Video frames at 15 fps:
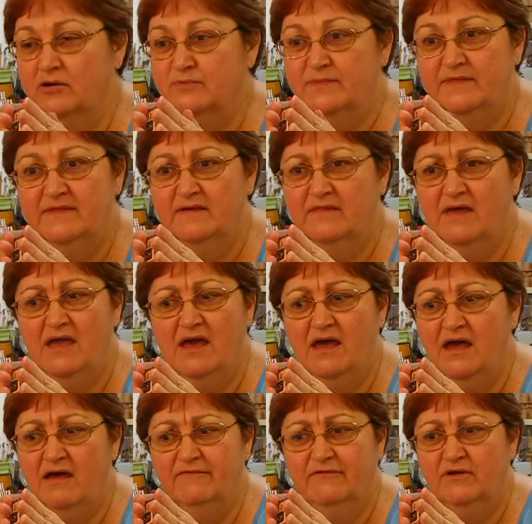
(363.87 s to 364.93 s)
cards, but then they
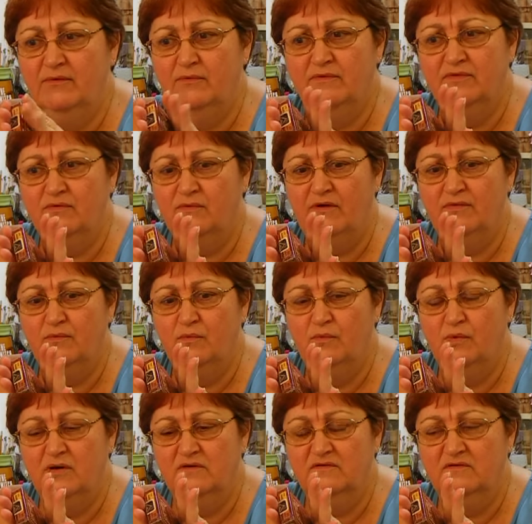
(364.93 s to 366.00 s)
had I forget what the other
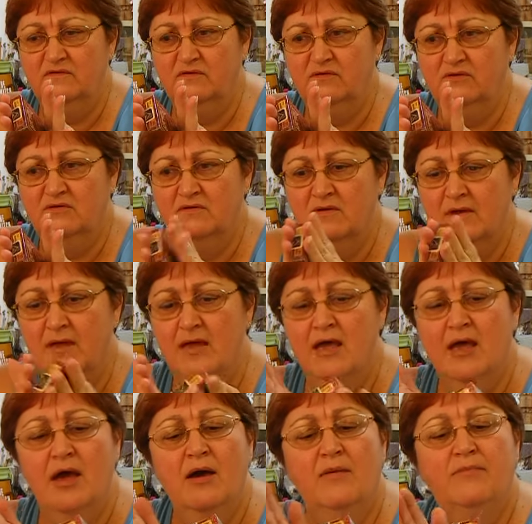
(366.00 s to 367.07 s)
one was.
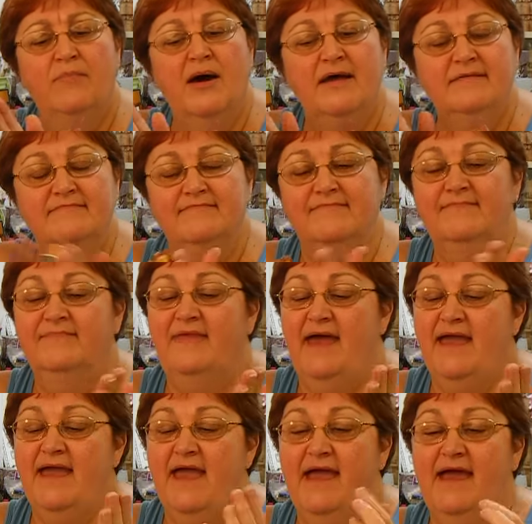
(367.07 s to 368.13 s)
But
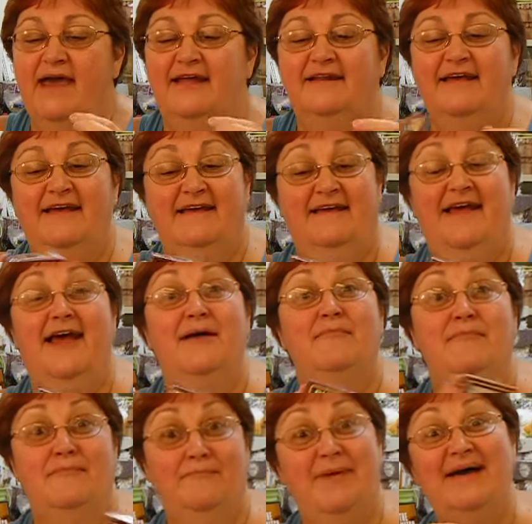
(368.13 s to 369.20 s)
they had
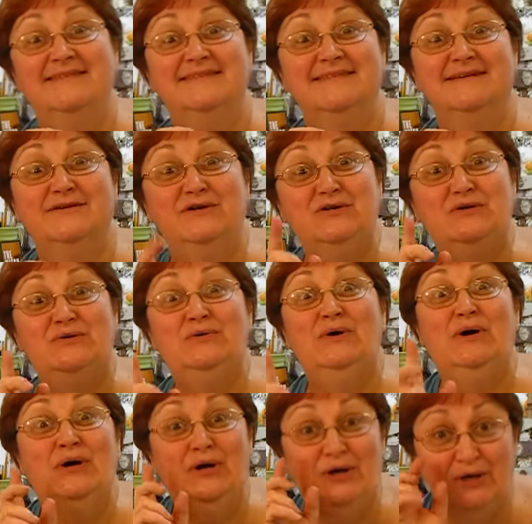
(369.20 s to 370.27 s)
bicycle
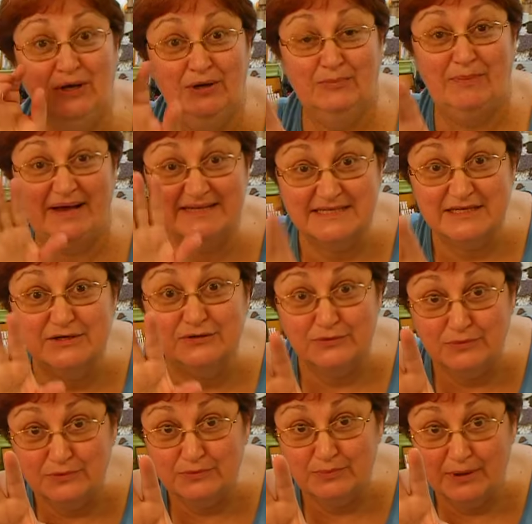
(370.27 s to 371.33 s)

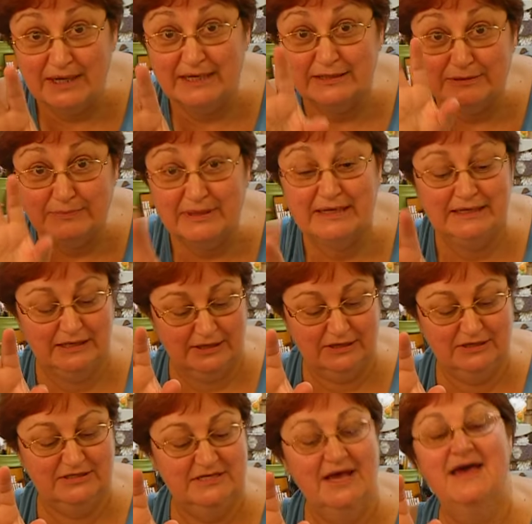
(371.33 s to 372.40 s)
bicycle brand playing
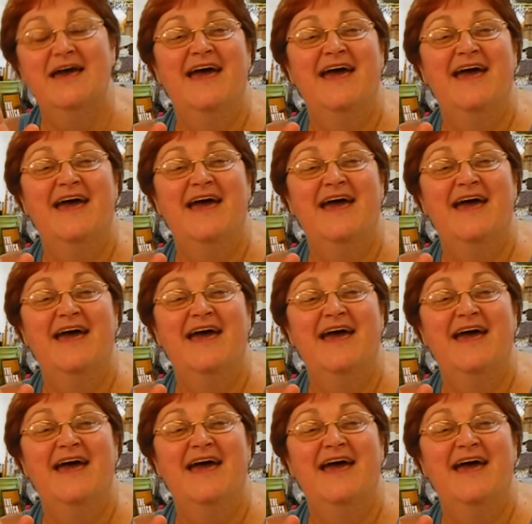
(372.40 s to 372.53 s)
cards